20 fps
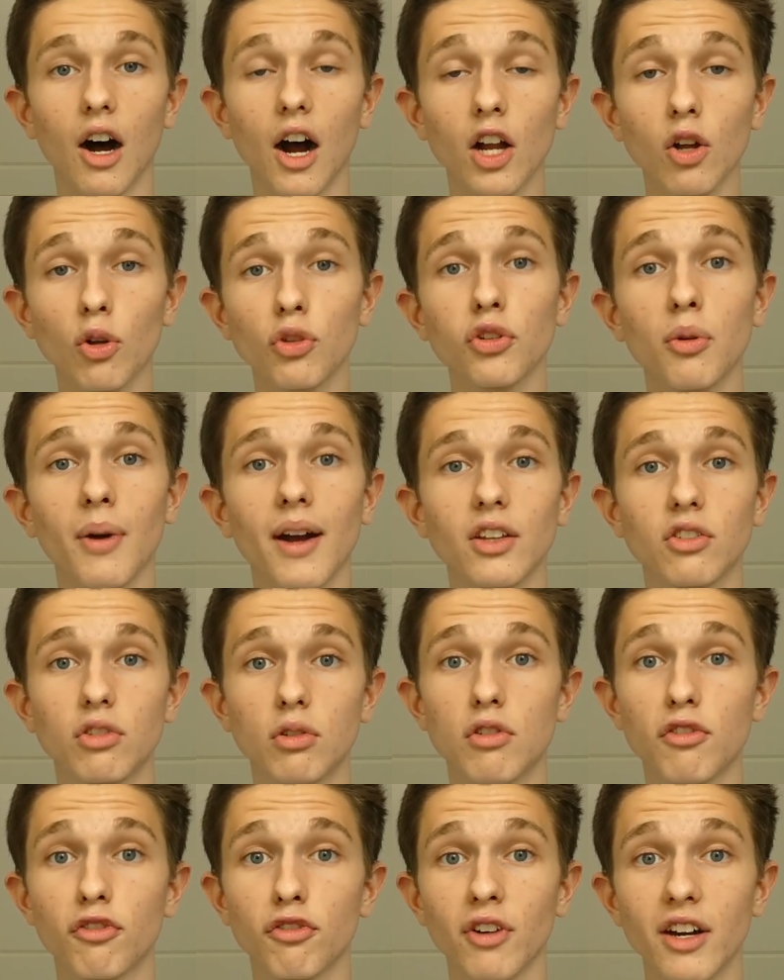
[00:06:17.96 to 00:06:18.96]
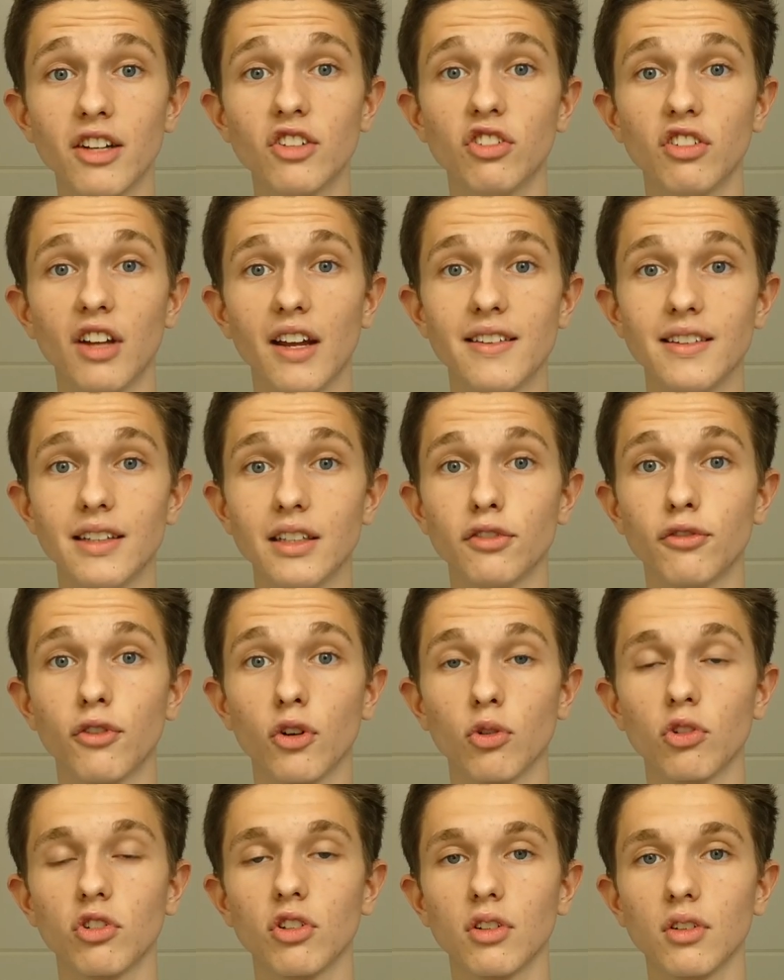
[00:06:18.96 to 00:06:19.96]
I also had to differentiate these
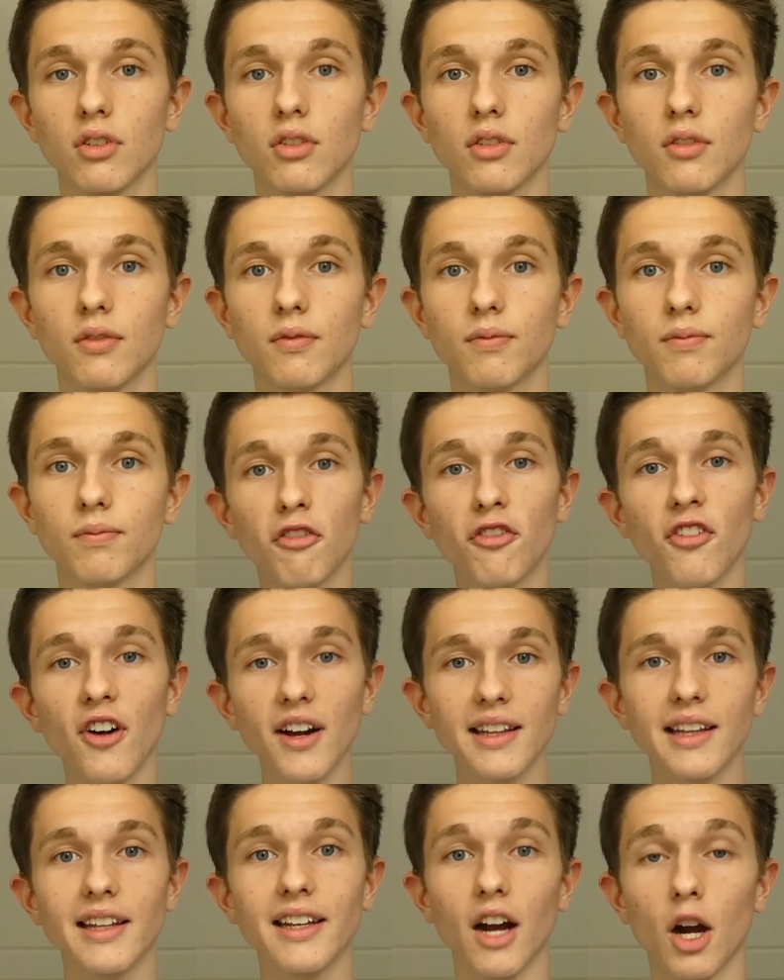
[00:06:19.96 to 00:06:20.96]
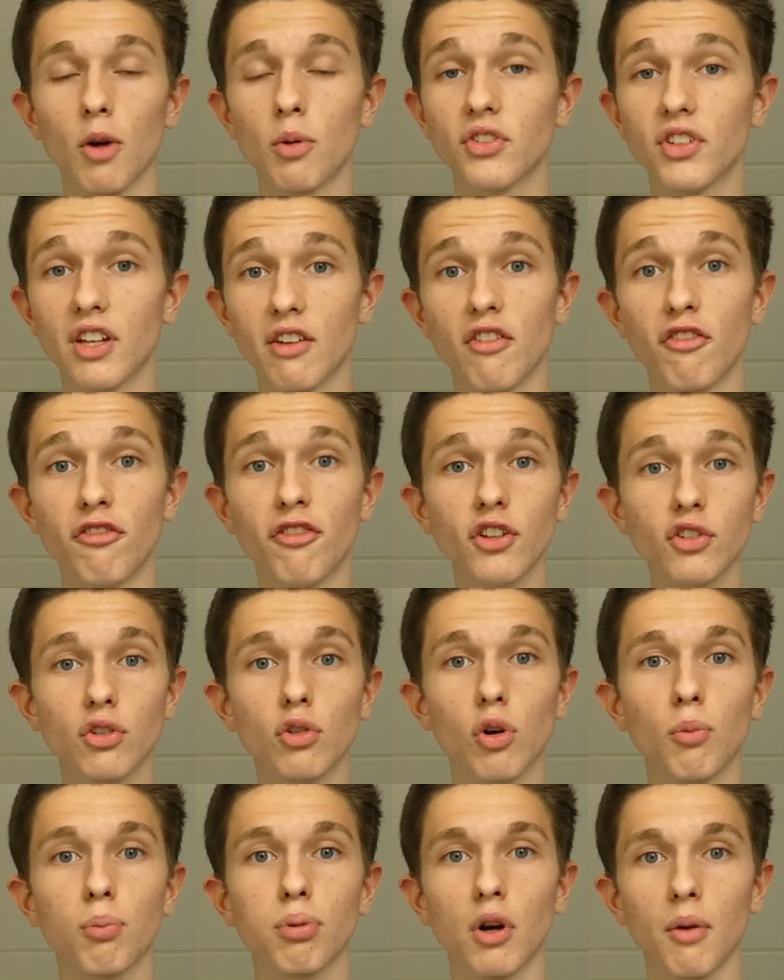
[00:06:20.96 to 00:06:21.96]
functions. Finally, I was given a
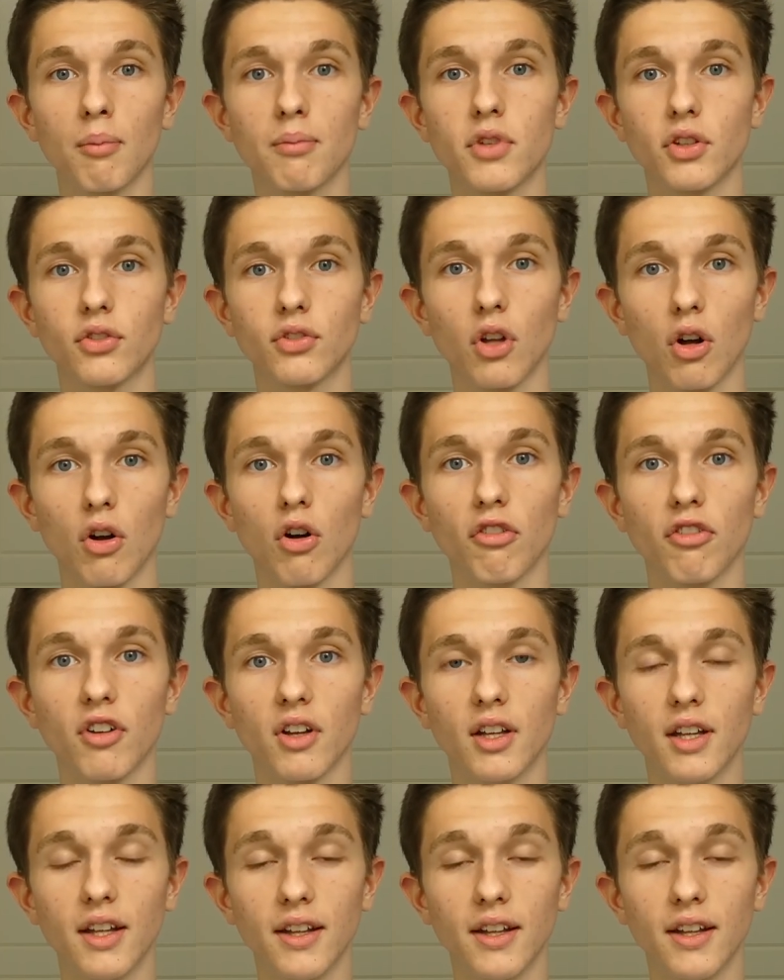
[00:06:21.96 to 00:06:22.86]
physical problem to solve.